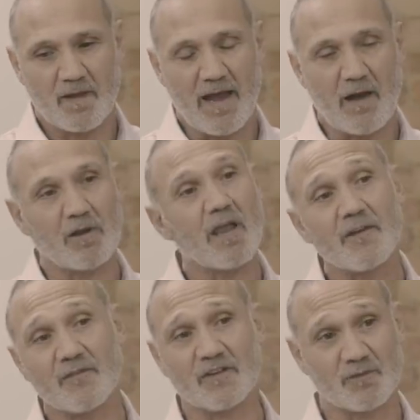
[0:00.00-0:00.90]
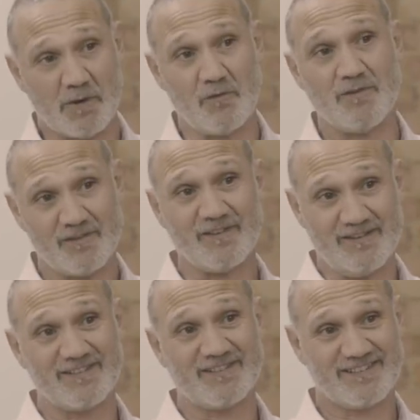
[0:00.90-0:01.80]
our life
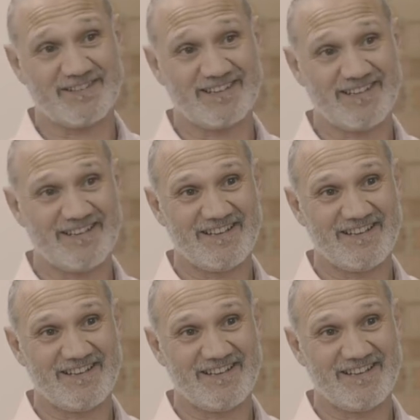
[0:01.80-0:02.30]
experiences.